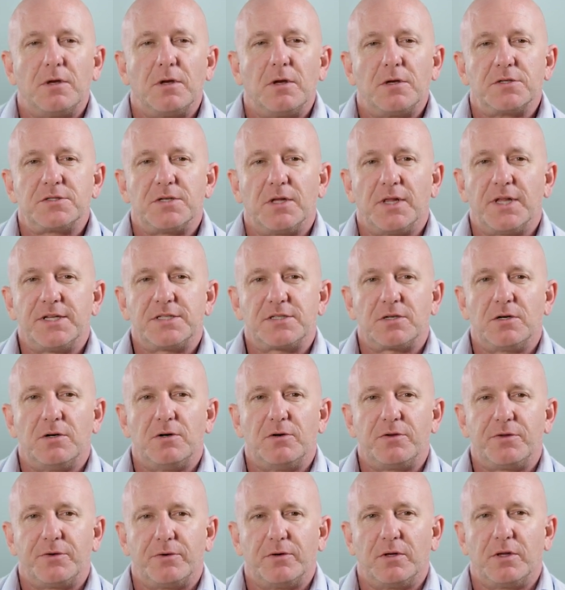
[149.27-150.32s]
So let's go
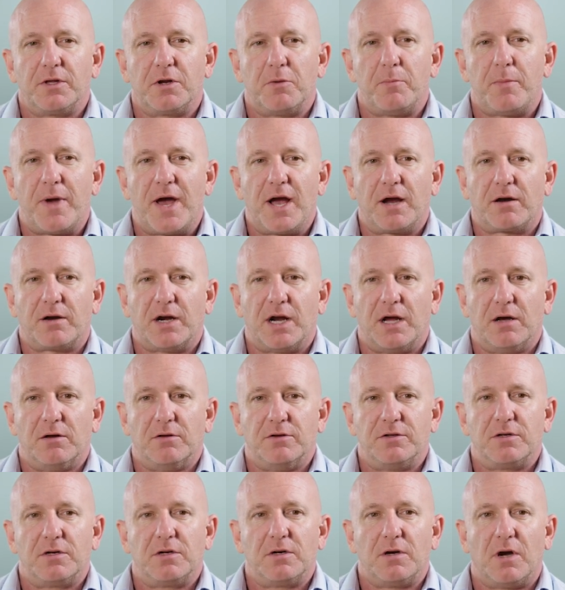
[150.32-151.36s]
through a little
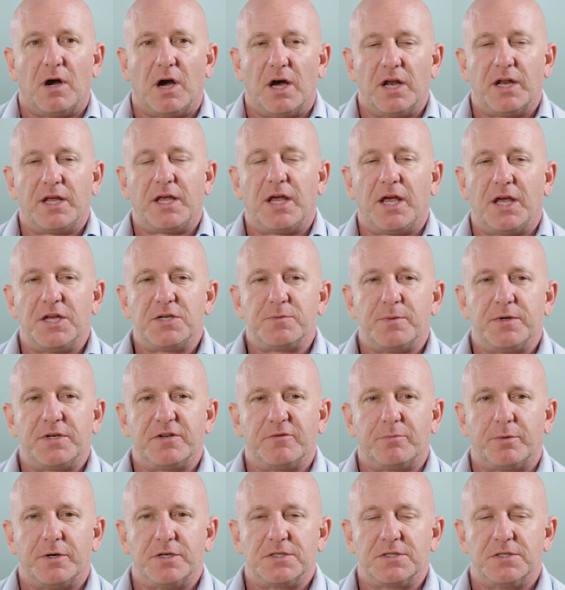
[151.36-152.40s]
background on engagement of
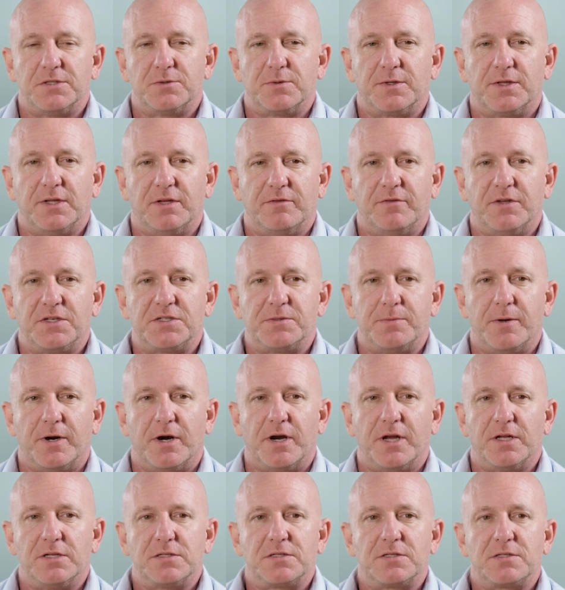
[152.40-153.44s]
persons with lived
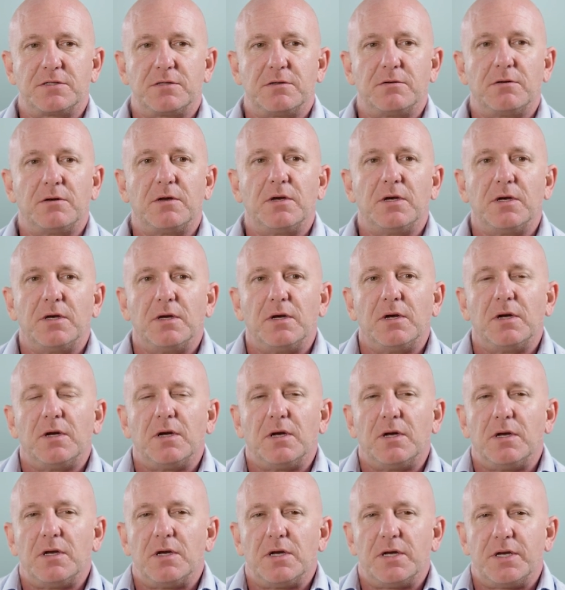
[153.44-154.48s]
experience.
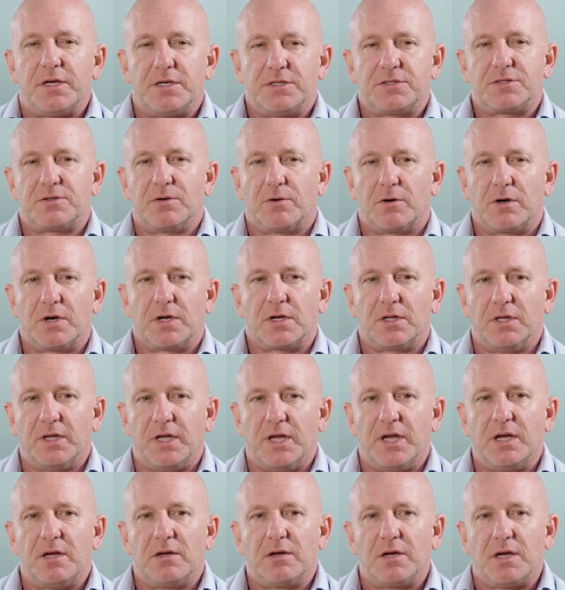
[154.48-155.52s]

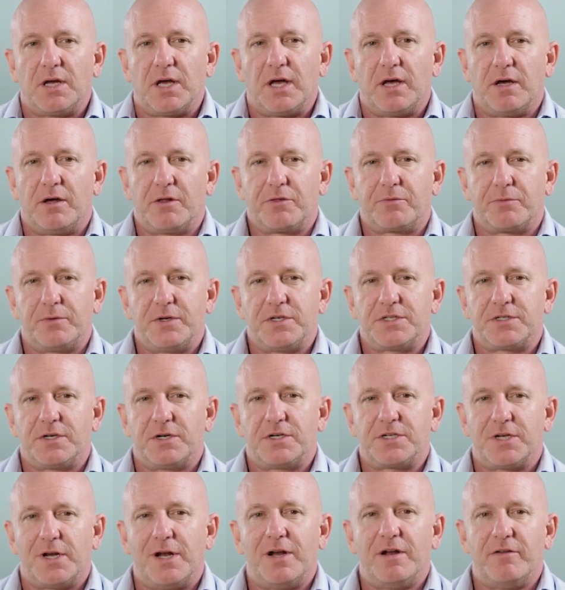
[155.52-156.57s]
Historically, health
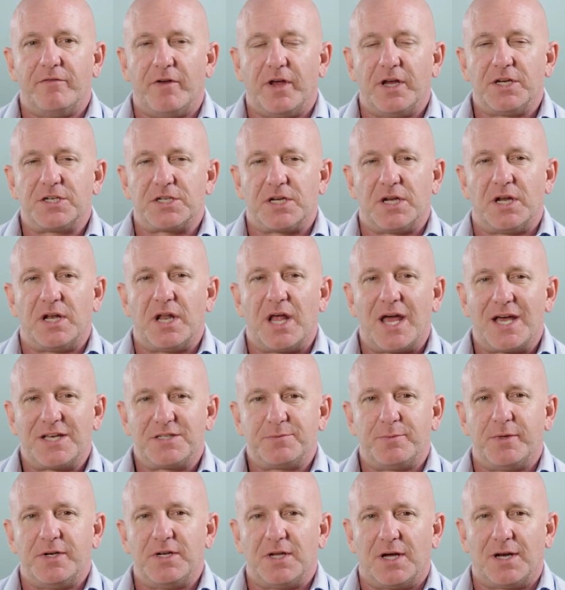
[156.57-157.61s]
research and innovation has
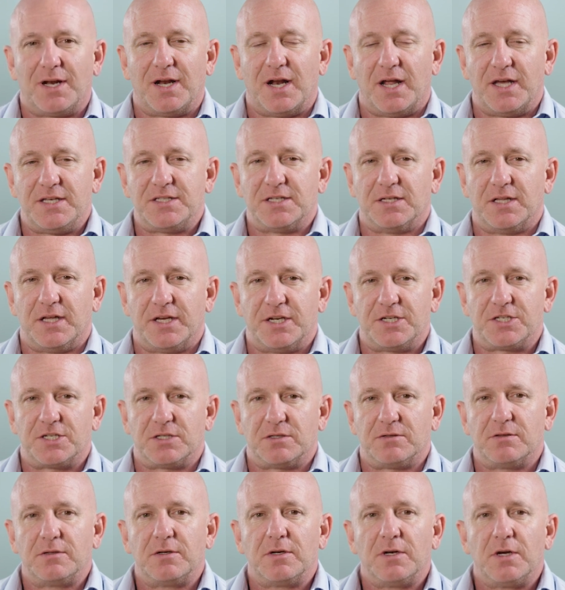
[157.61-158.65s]
been done in
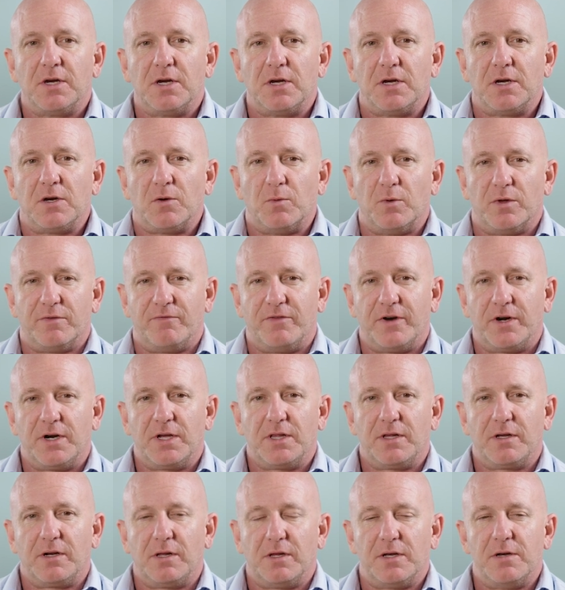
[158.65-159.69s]
isolation, with very
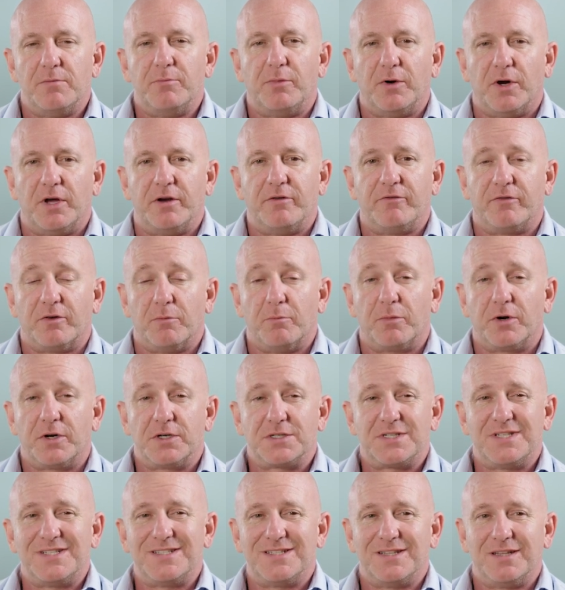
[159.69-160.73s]
little input from
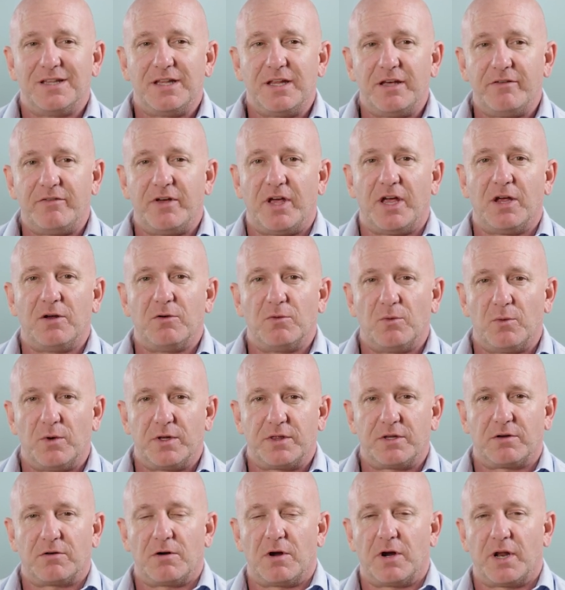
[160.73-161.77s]
persons living
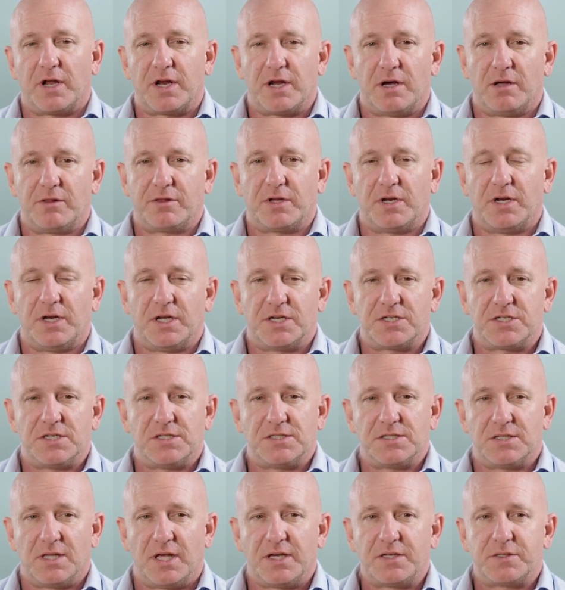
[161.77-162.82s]
with chronic health
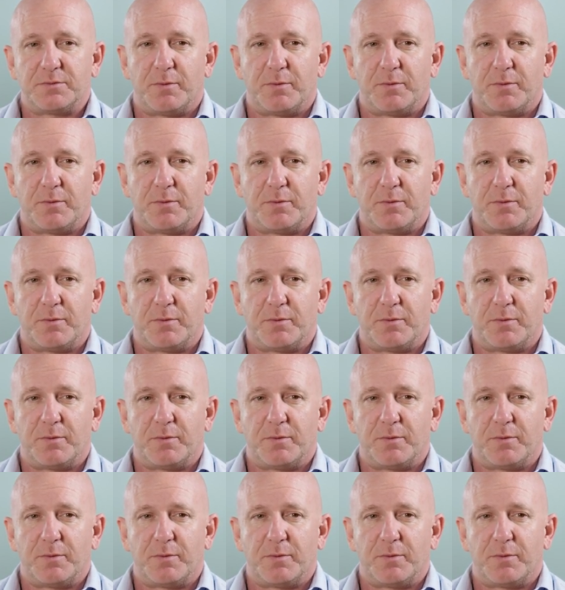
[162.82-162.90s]
conditions like